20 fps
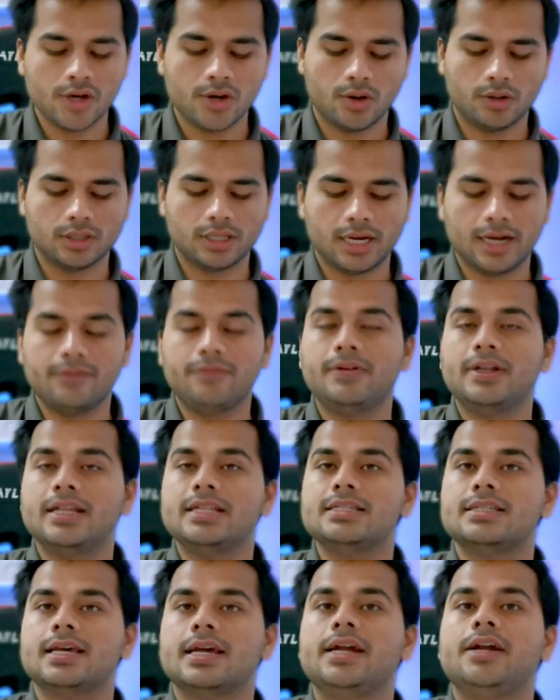On the left
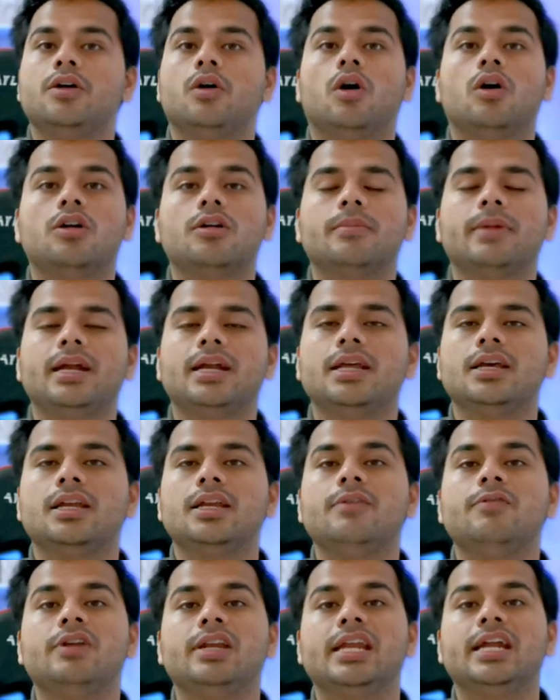hand side,
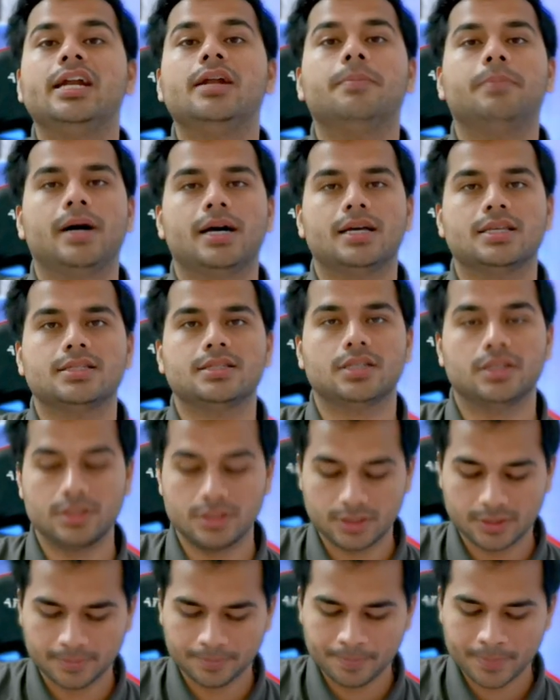automatically we need a past
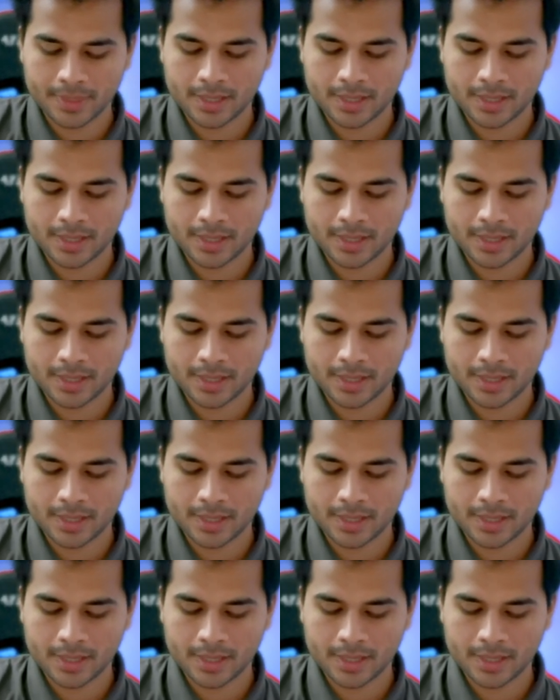tense.